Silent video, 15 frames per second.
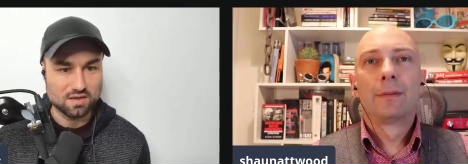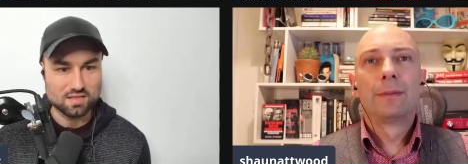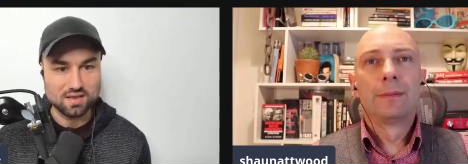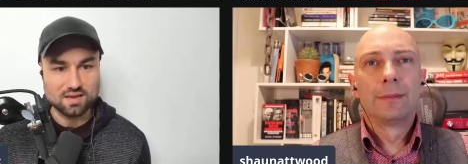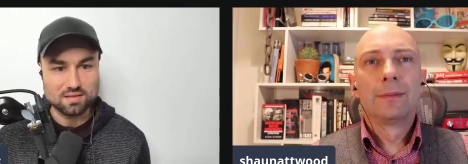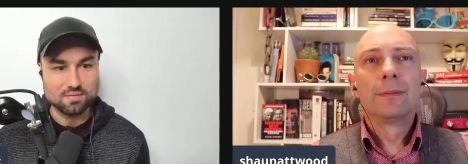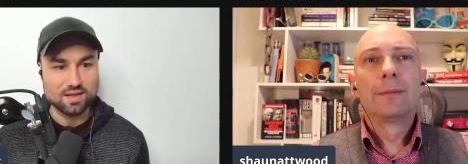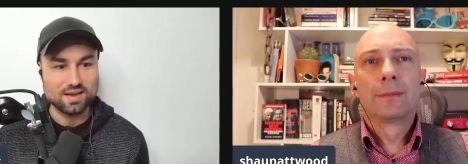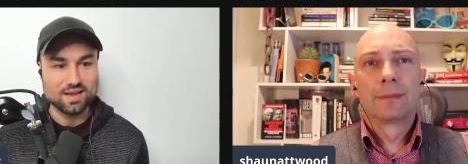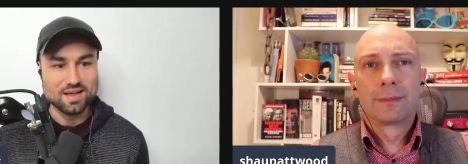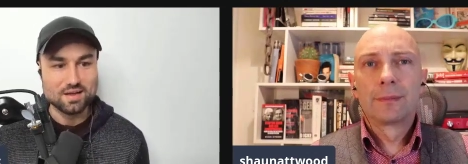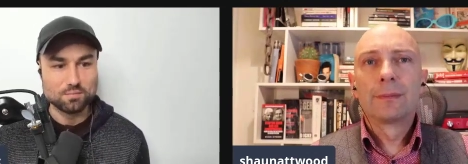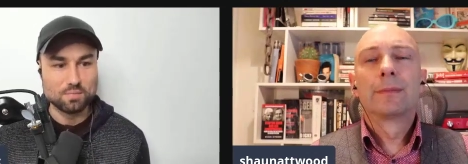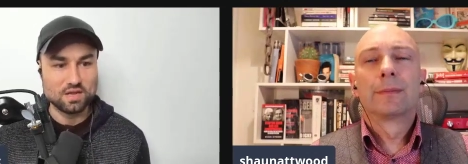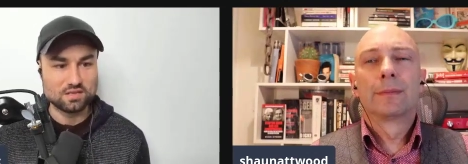Speaker 1: Think of them like
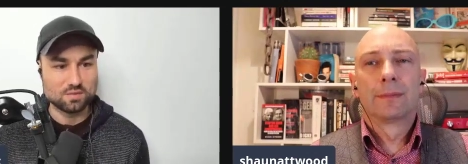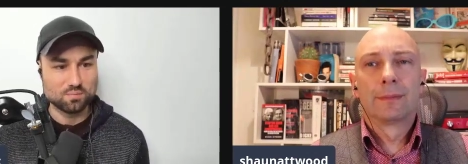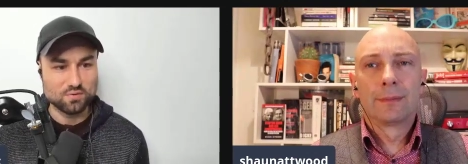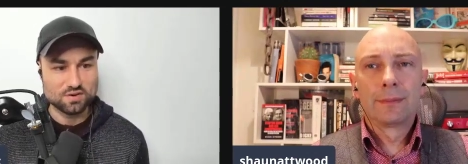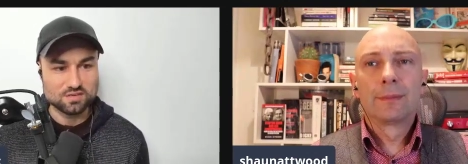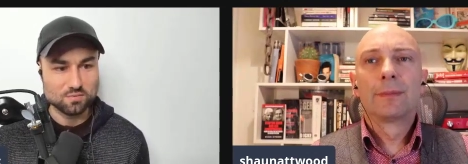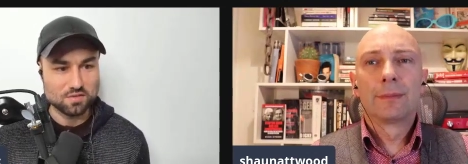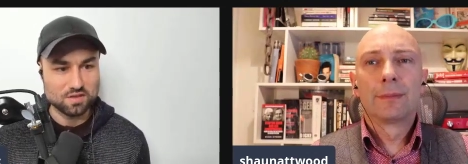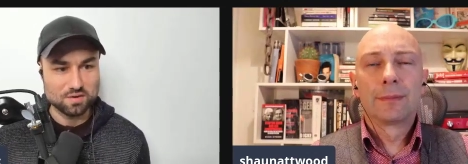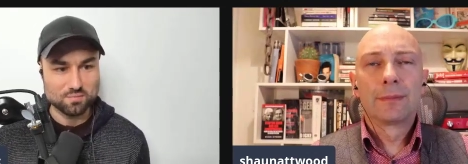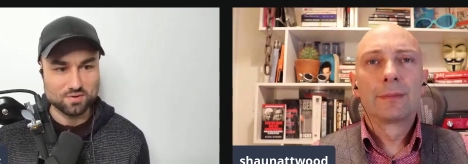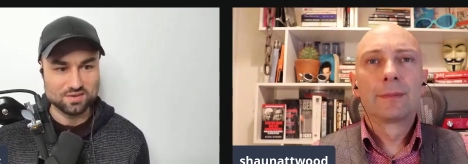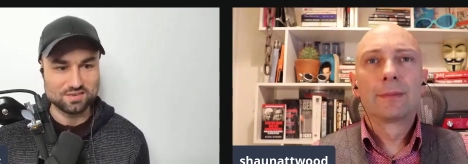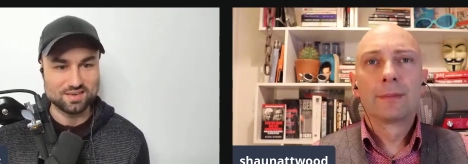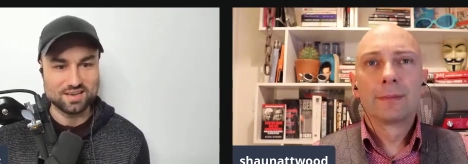it's a prison within a
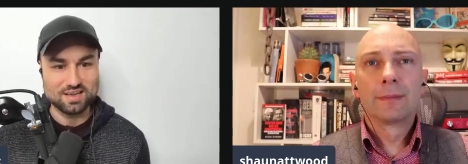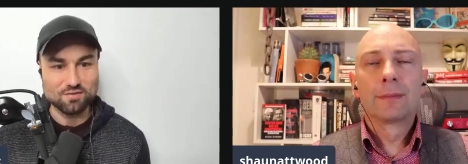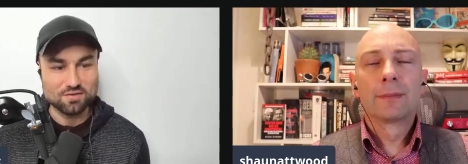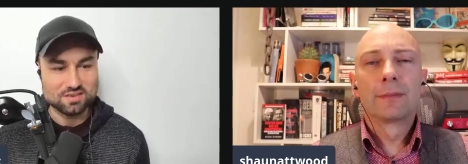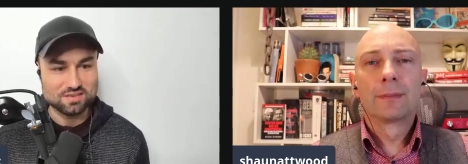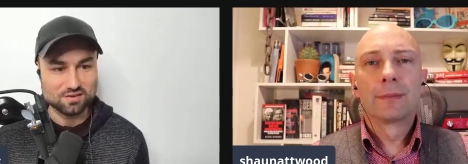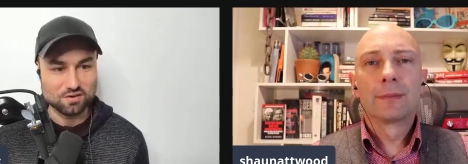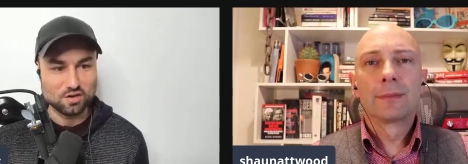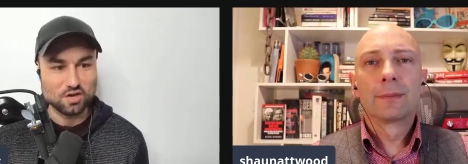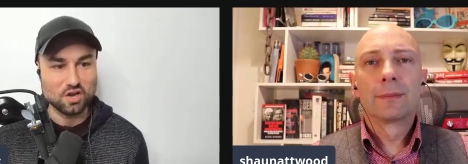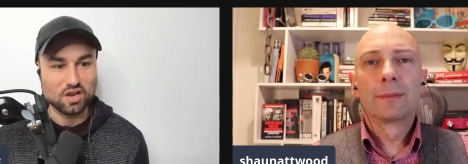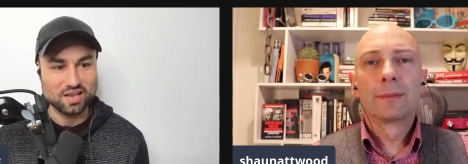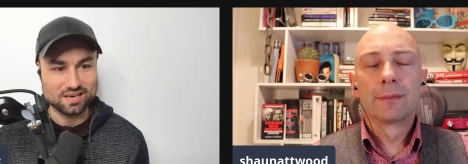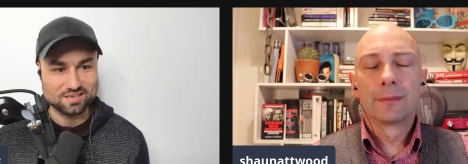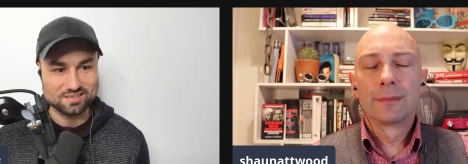prison. Like you have all these little
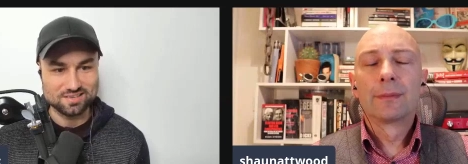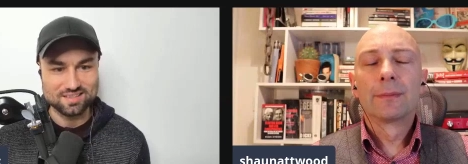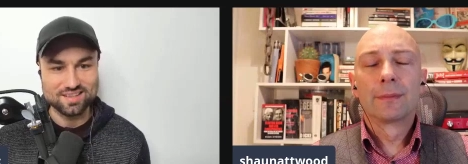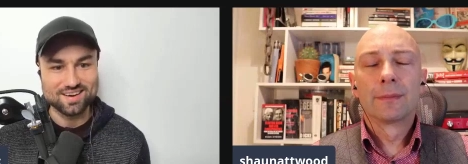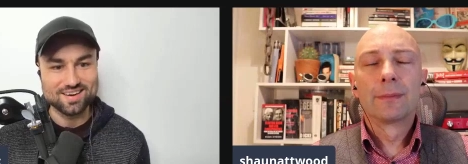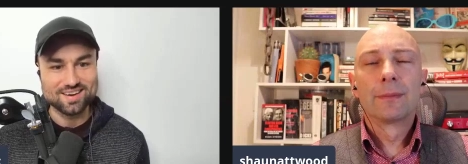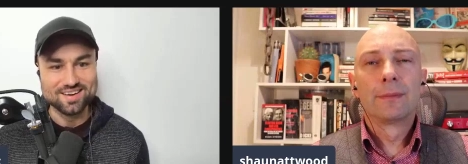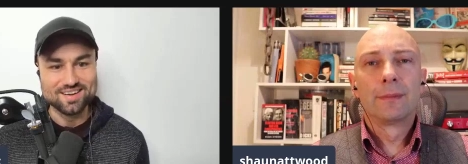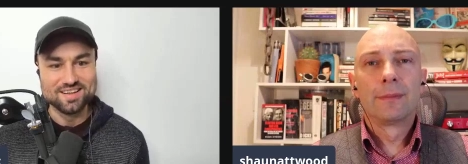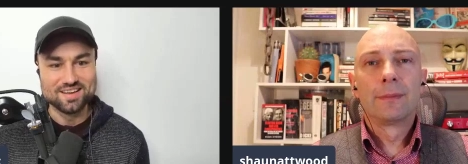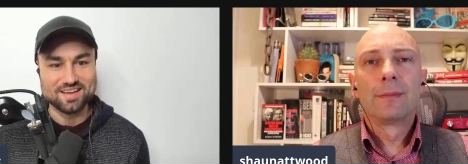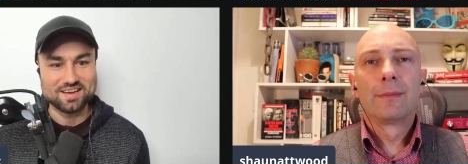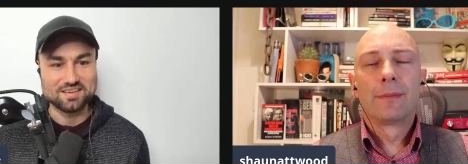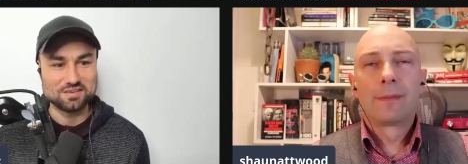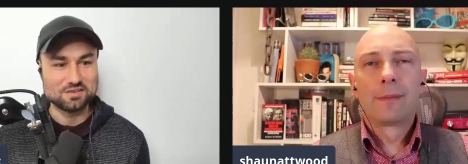cliques in there,
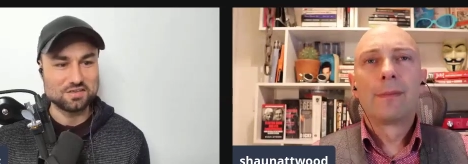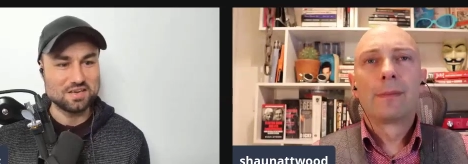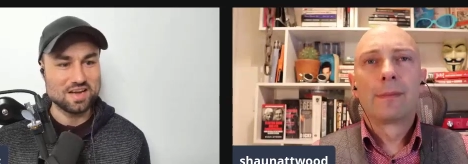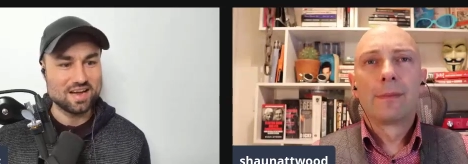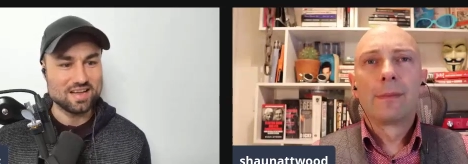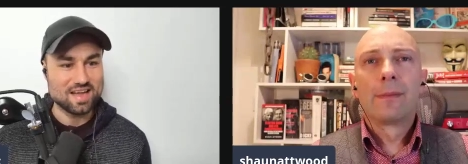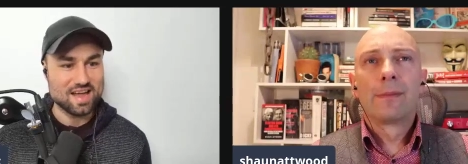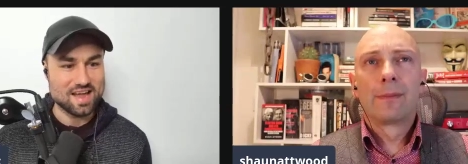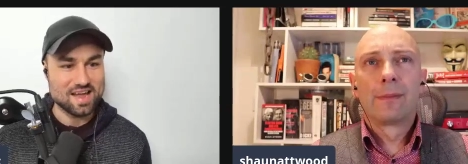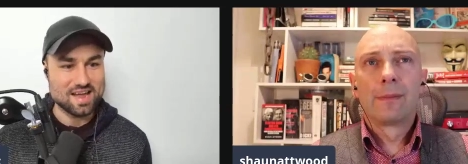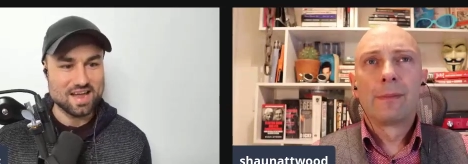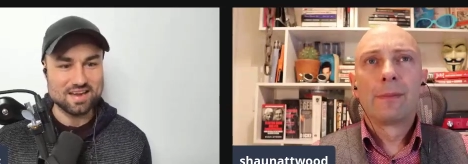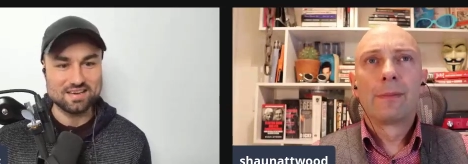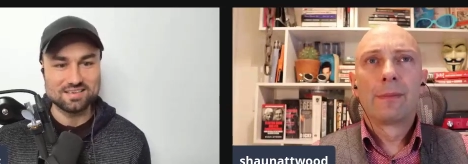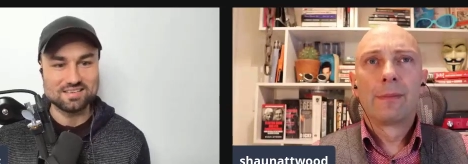like the CIA,
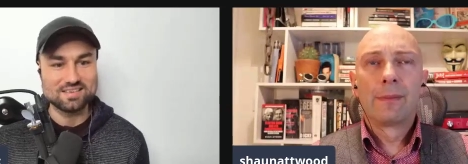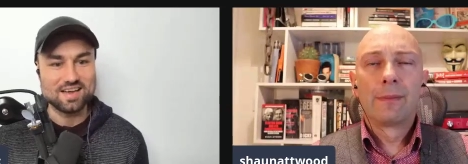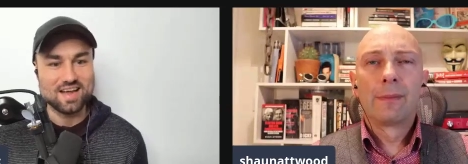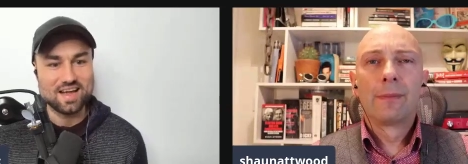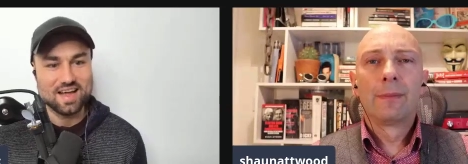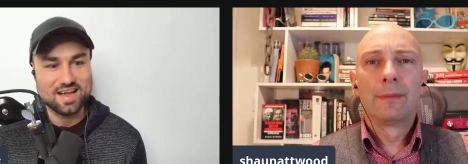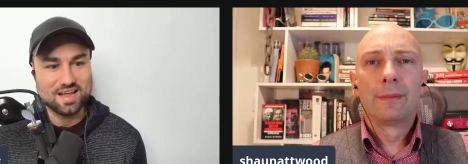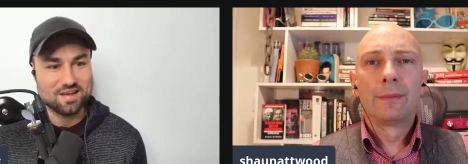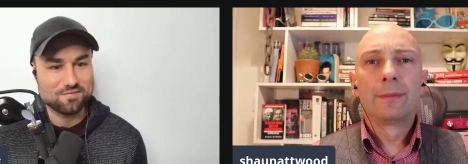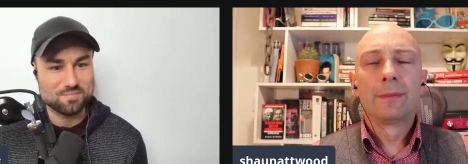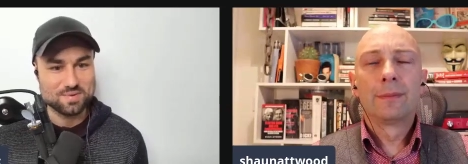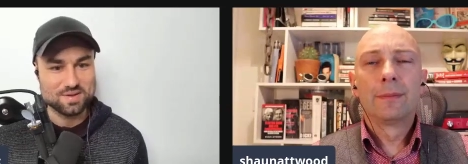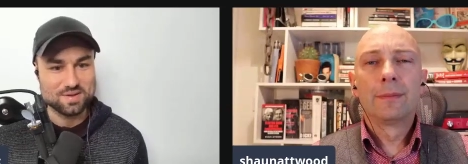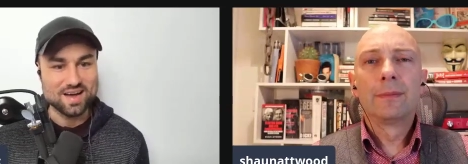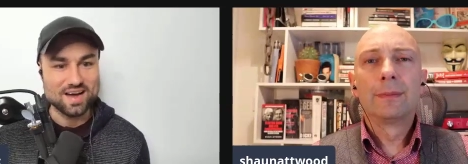NSA,
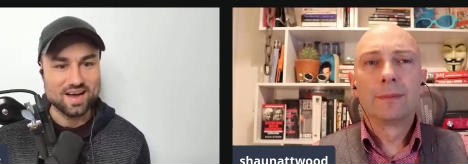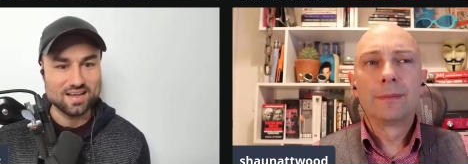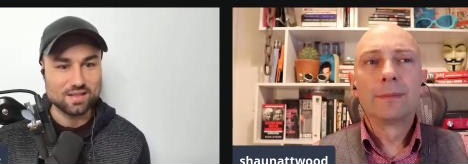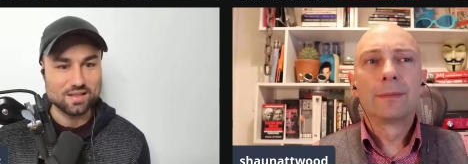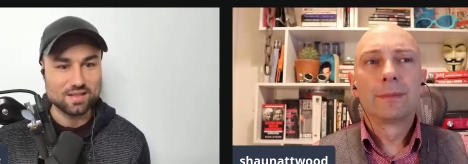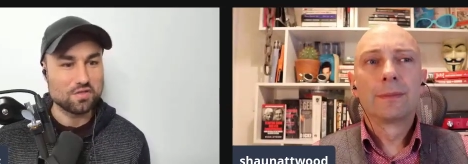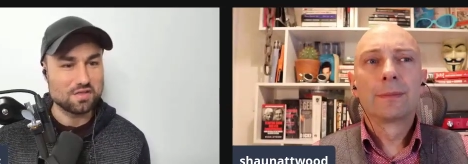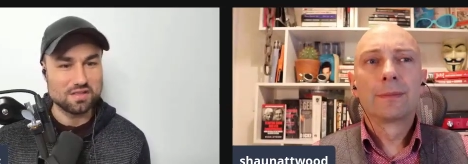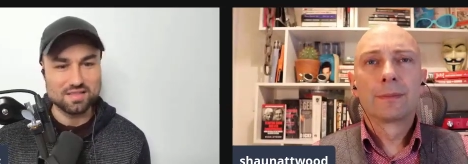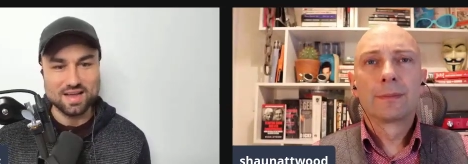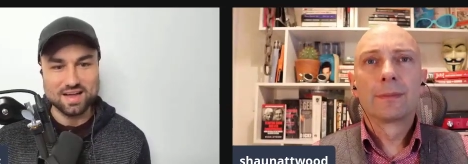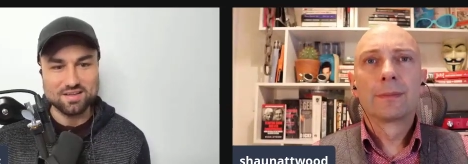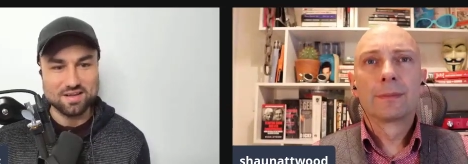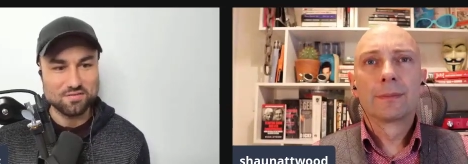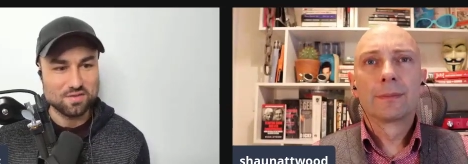FBI. Then within
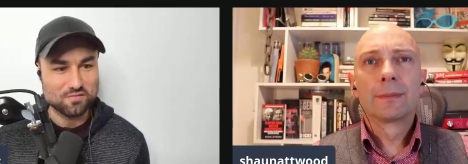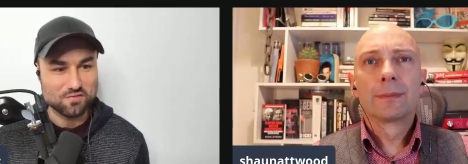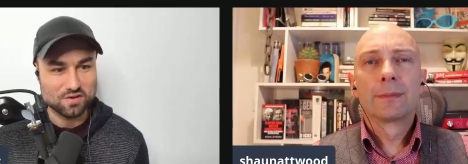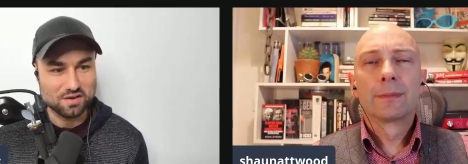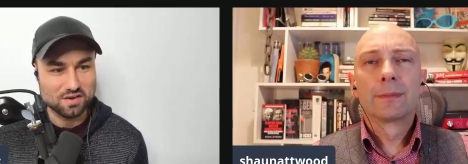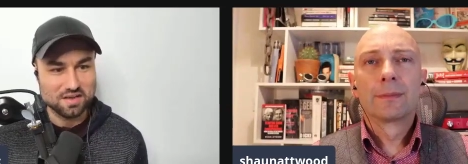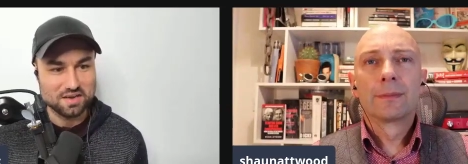that, you have different